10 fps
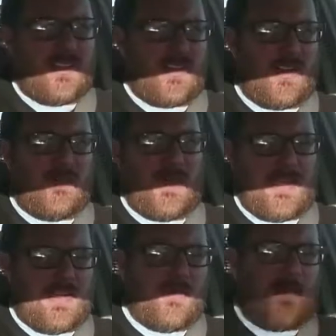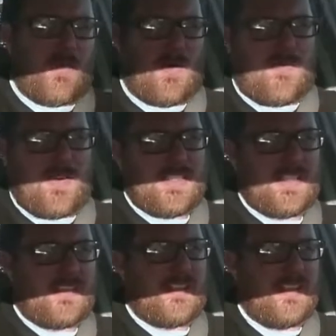So it'll be a little bit more
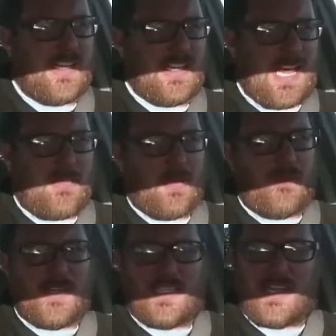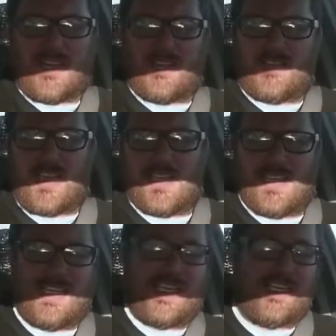efficient and a lot more efficient now that it's not
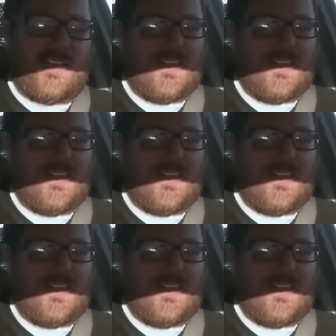leaking.